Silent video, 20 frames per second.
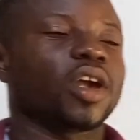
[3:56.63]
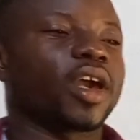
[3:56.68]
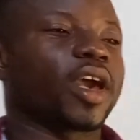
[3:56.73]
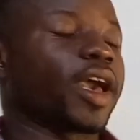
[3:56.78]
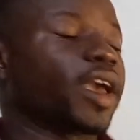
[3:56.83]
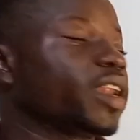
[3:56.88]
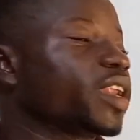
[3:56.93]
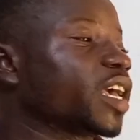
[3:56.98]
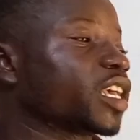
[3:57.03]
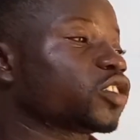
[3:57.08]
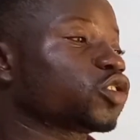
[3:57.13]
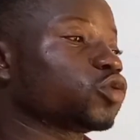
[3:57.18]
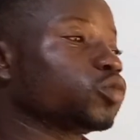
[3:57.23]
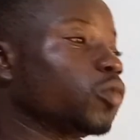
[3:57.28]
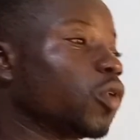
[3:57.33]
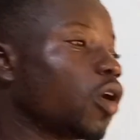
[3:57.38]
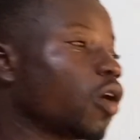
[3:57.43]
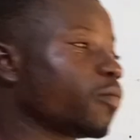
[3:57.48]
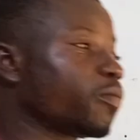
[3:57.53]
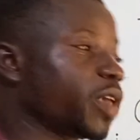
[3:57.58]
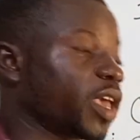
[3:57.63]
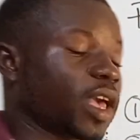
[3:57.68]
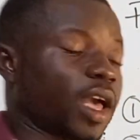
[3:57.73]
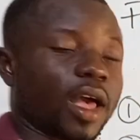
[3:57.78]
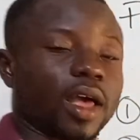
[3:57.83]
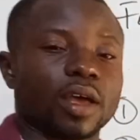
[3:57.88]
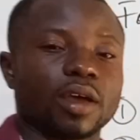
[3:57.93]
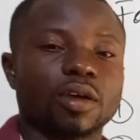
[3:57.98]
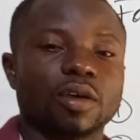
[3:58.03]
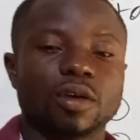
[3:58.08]
and a small
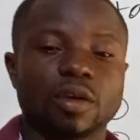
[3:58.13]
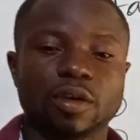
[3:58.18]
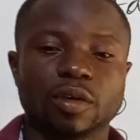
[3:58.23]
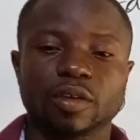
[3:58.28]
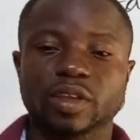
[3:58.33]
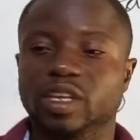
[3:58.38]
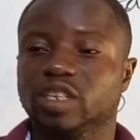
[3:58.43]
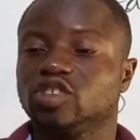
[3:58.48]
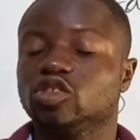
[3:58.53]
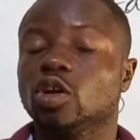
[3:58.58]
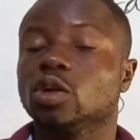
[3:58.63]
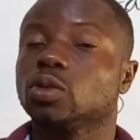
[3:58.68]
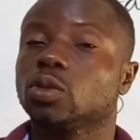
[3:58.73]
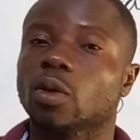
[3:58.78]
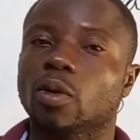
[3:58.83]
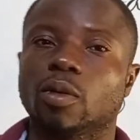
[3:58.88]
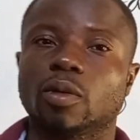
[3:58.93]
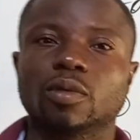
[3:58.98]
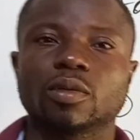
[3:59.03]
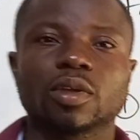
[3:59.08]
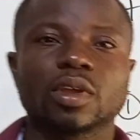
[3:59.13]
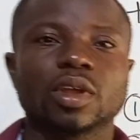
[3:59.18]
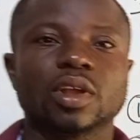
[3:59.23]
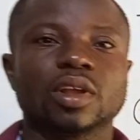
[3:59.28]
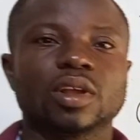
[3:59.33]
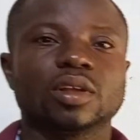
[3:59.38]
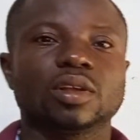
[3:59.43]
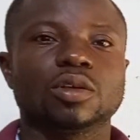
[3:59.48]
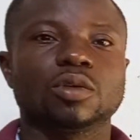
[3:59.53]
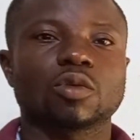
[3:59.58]
beaker is not tall.
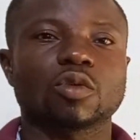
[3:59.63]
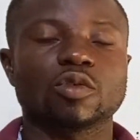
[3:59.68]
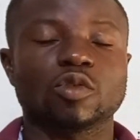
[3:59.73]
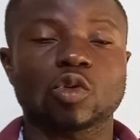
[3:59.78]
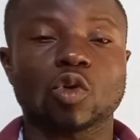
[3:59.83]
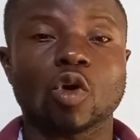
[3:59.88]
You